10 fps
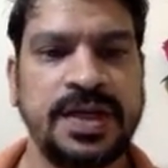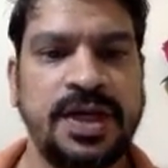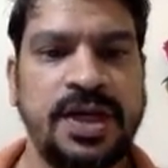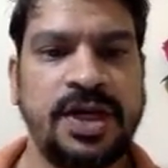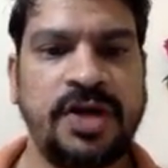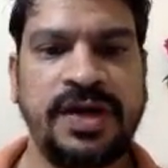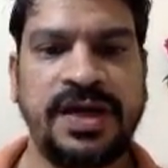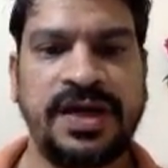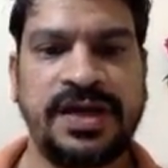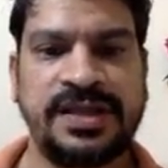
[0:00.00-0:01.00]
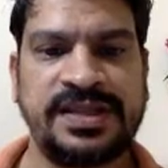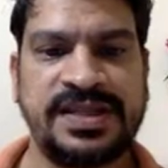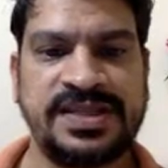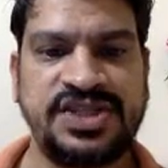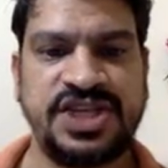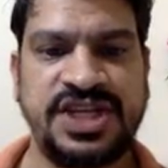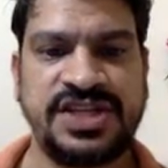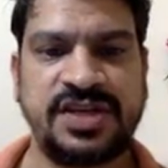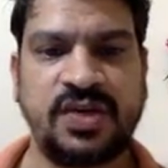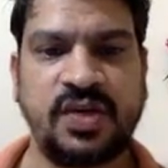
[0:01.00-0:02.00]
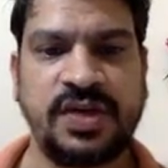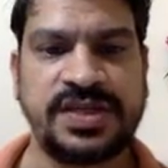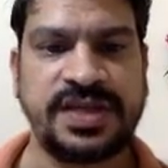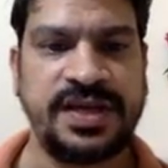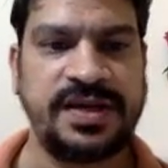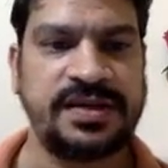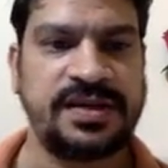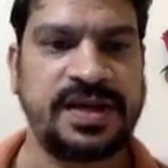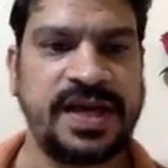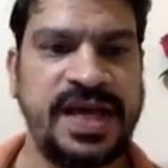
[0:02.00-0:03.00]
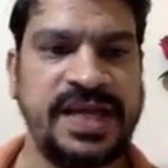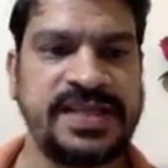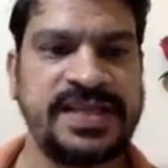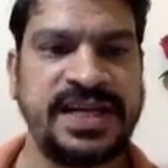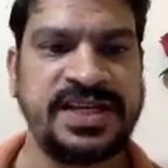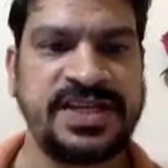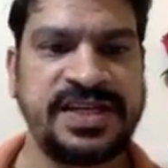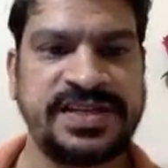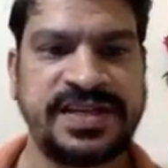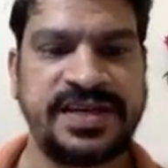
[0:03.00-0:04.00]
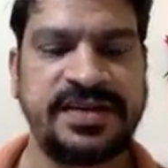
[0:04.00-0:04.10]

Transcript: Now here, this G is the goal state, A is the initial state.